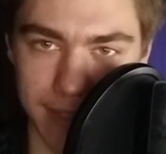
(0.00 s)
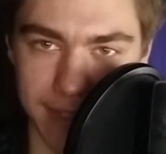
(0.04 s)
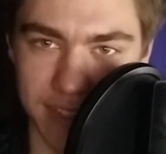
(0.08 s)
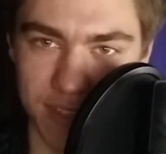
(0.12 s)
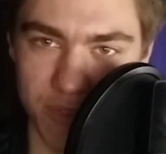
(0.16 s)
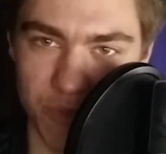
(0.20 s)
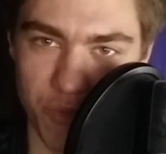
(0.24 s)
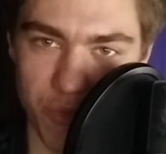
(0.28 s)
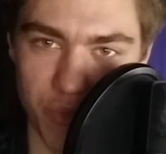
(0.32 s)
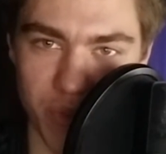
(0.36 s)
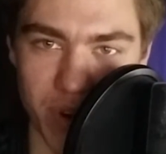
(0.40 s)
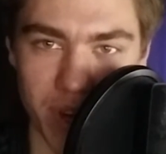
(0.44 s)

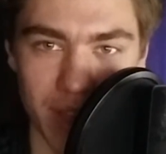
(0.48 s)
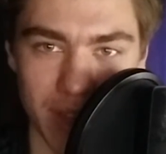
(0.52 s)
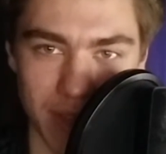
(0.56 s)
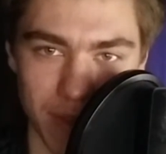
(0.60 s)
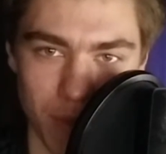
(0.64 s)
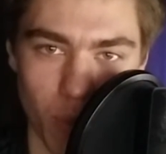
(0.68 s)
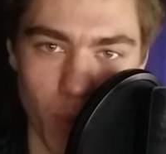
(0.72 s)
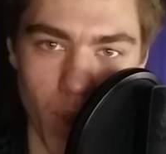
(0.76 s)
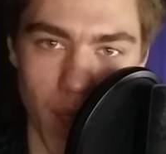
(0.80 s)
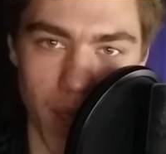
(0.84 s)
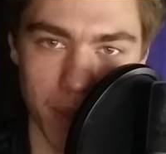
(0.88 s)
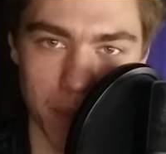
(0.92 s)
is really
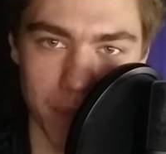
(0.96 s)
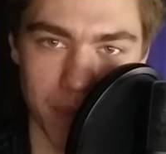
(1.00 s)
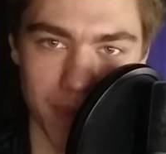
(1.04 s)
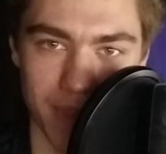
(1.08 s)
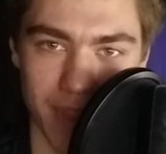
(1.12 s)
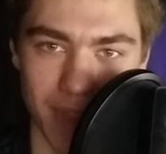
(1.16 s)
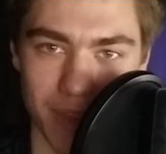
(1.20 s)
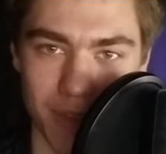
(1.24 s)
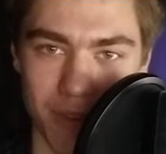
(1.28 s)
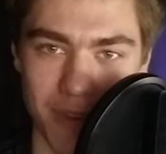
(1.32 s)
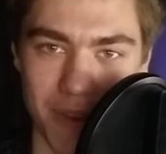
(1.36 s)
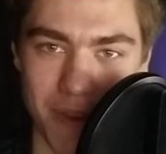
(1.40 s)
wide, but
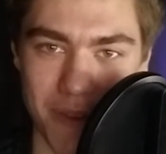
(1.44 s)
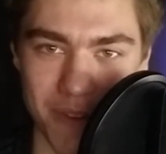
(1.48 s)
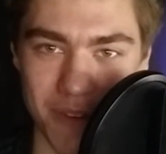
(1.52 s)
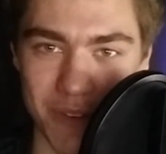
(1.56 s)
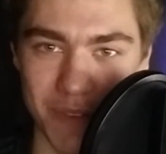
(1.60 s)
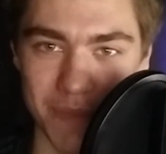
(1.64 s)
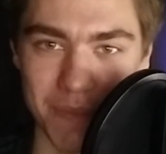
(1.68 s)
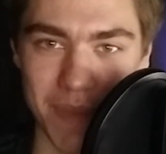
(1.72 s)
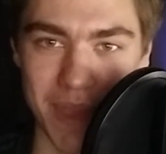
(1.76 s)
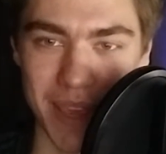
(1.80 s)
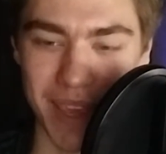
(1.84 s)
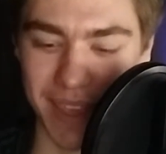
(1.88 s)
then you
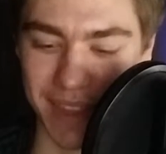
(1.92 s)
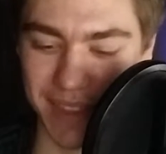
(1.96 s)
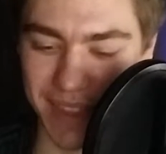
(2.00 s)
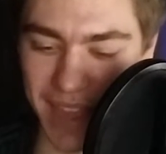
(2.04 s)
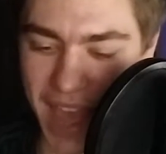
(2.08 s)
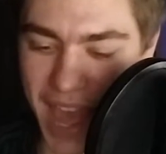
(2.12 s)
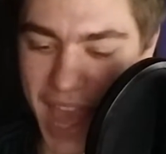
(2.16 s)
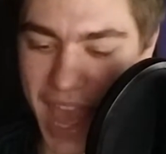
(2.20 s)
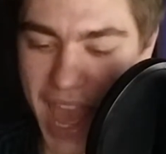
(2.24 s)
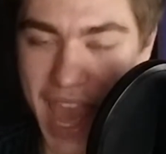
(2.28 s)
just make it